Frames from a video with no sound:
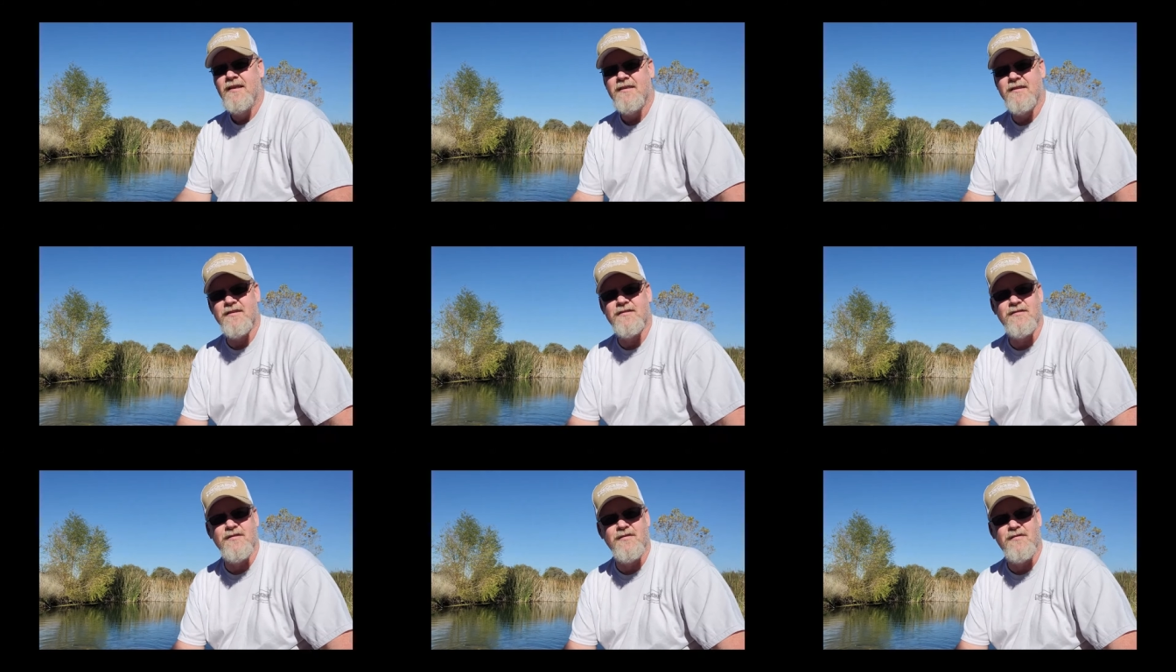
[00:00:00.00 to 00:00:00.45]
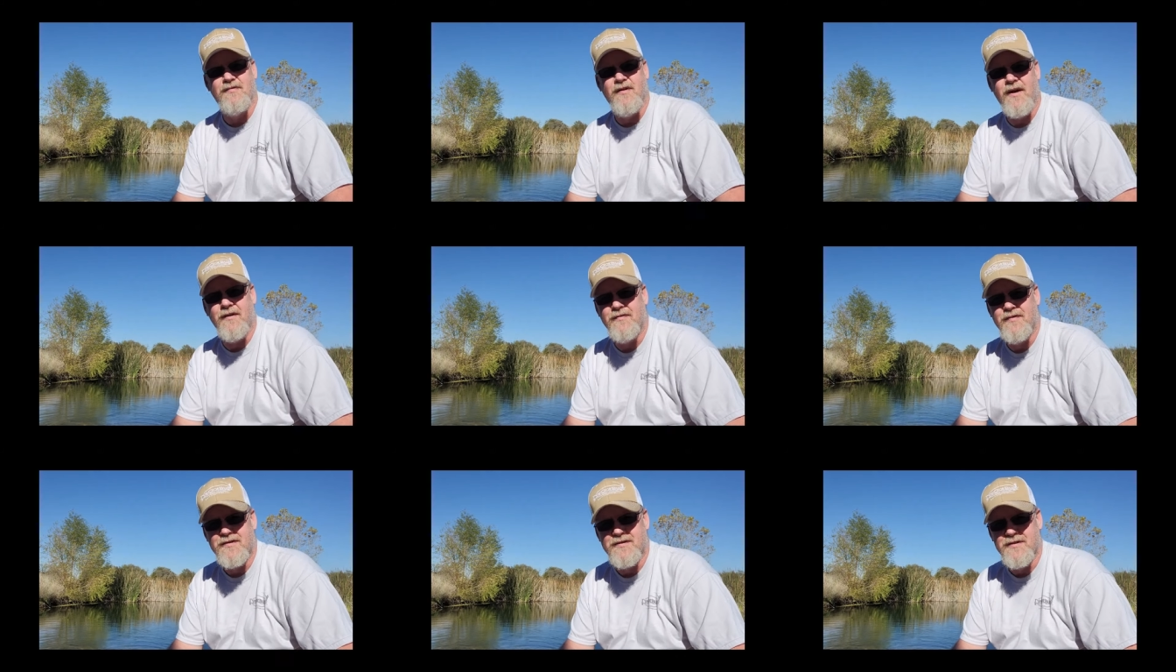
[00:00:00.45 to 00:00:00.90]
this little
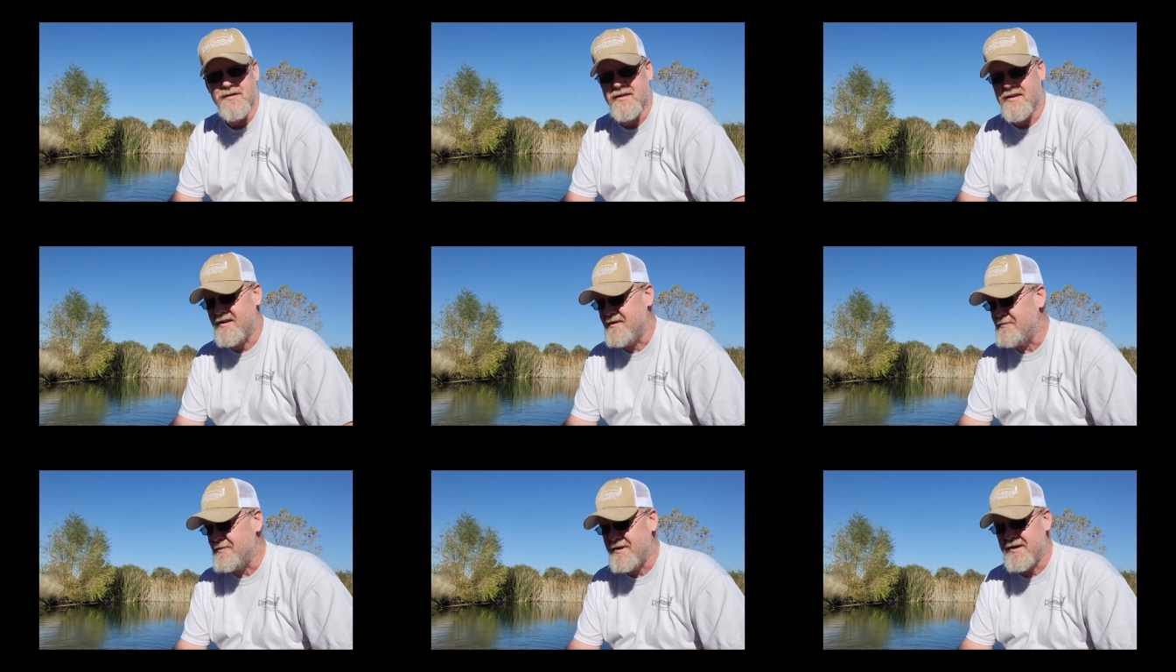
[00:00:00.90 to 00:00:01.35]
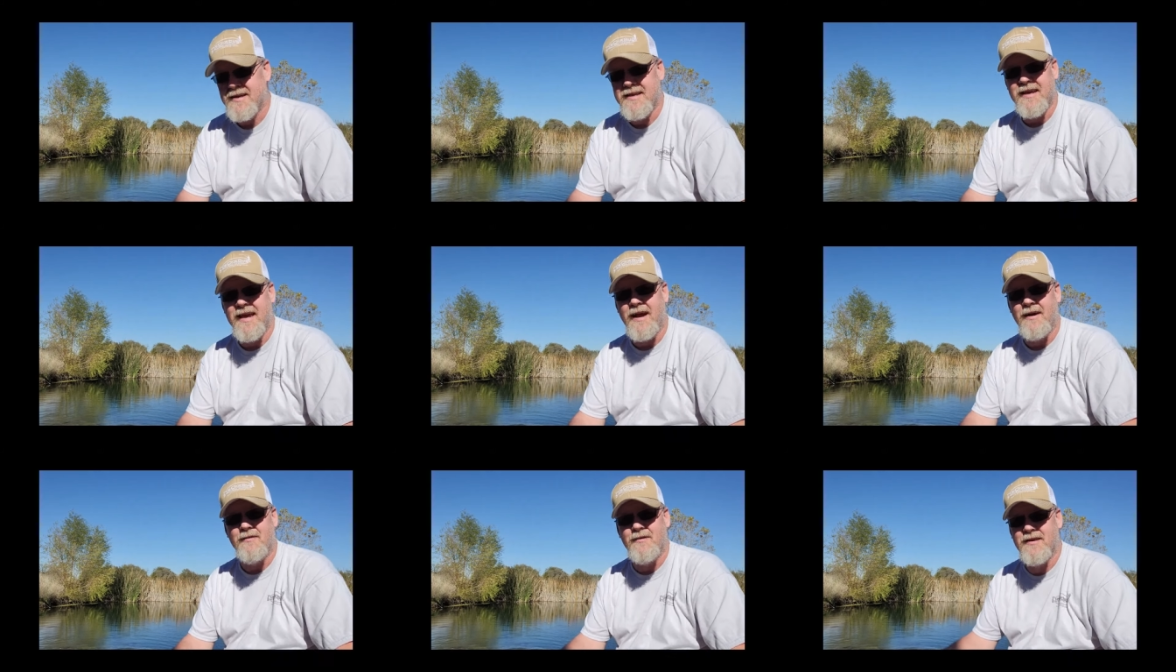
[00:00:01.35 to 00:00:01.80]
fly fishing club in a
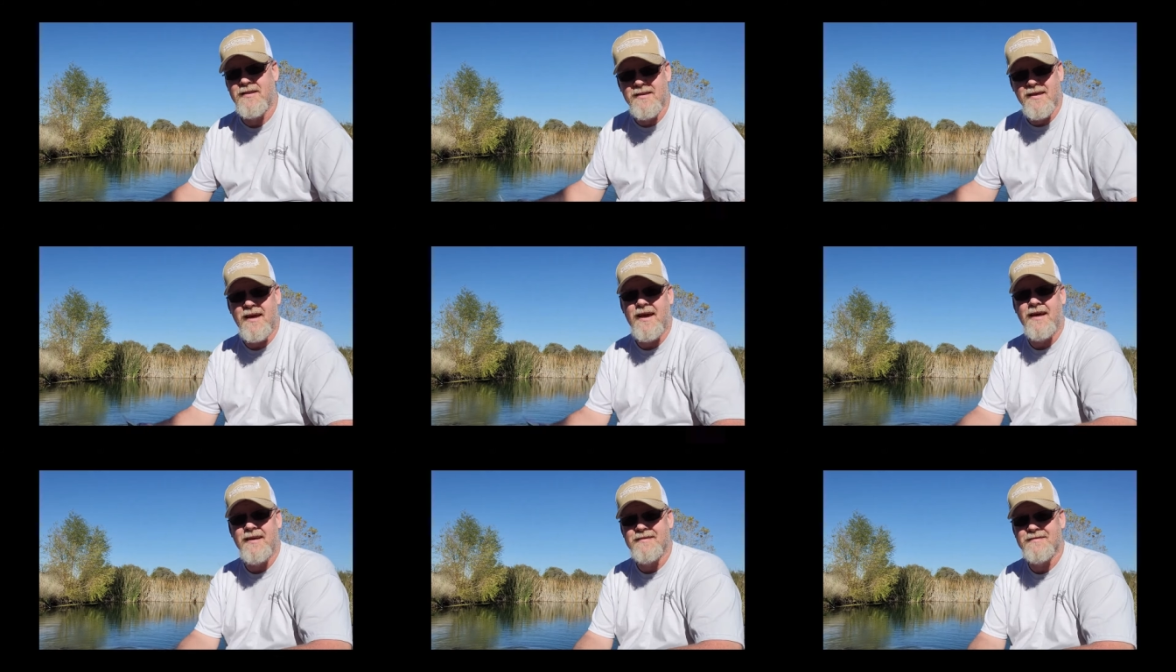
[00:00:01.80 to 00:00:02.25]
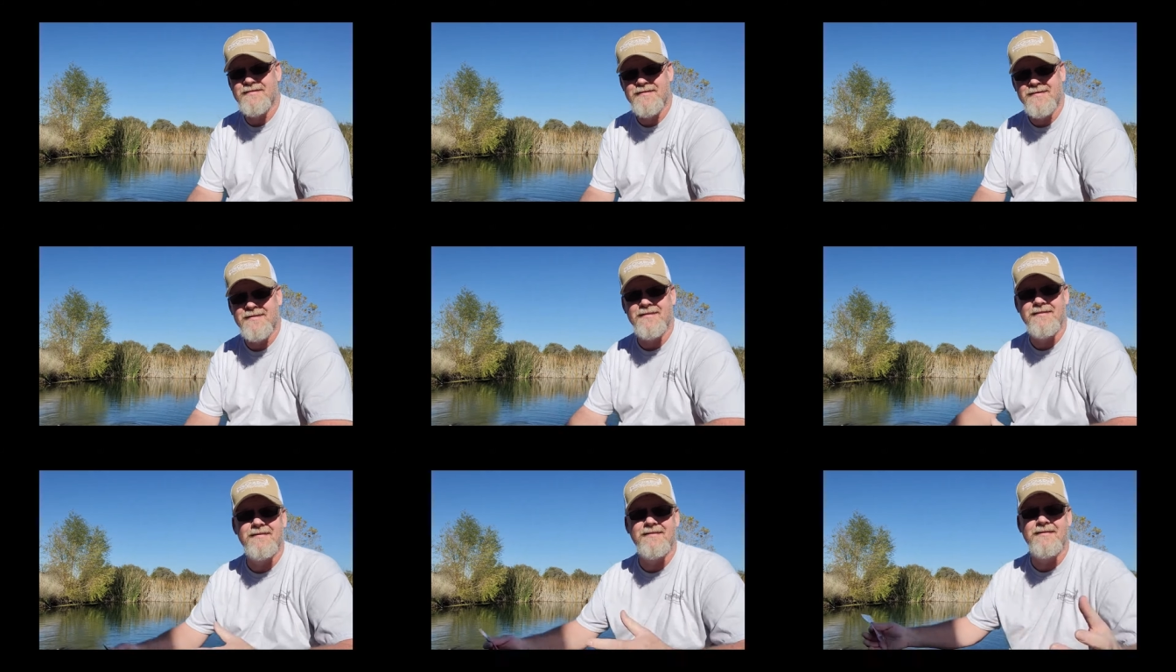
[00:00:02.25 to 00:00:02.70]
county that has
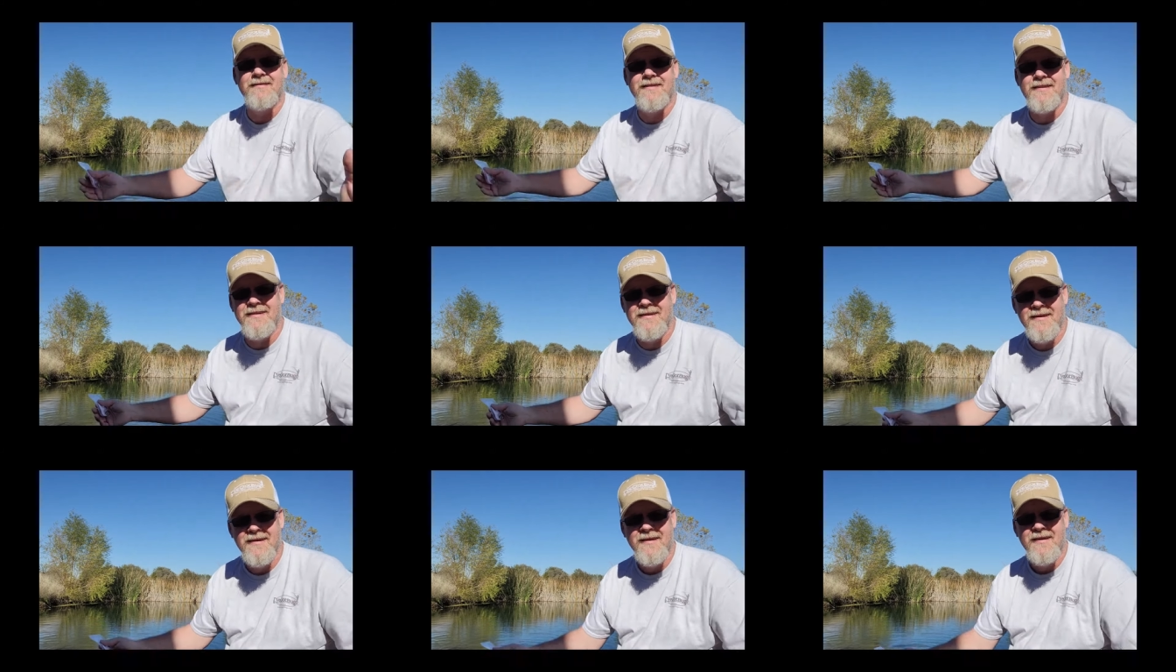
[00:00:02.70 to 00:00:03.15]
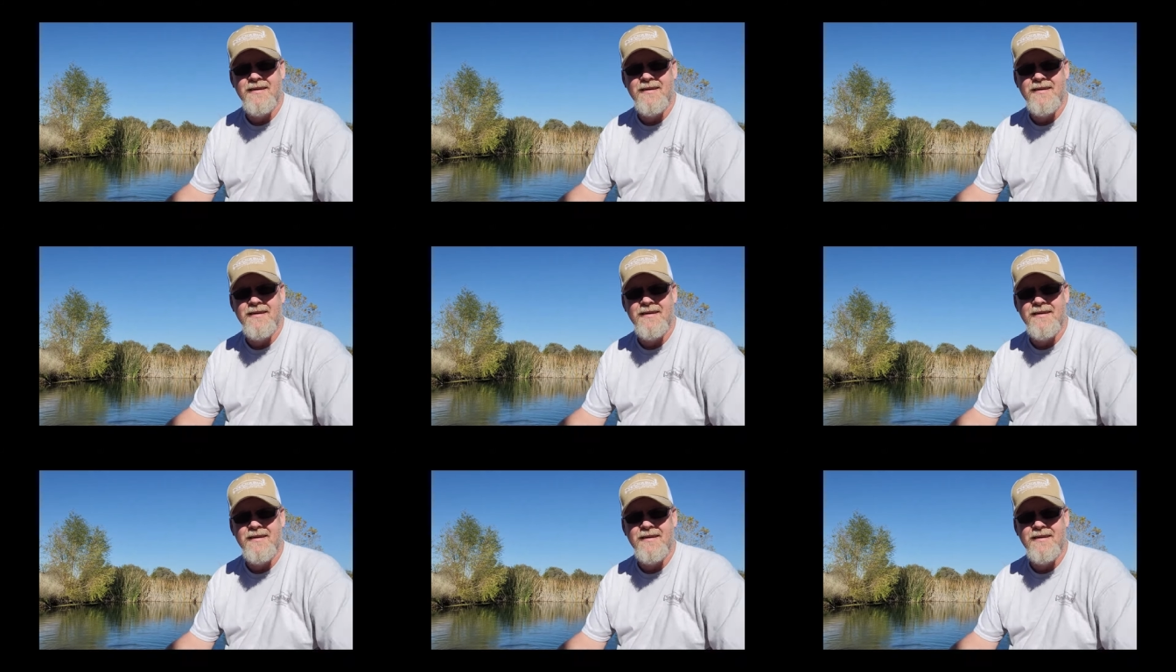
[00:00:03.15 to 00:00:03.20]
literally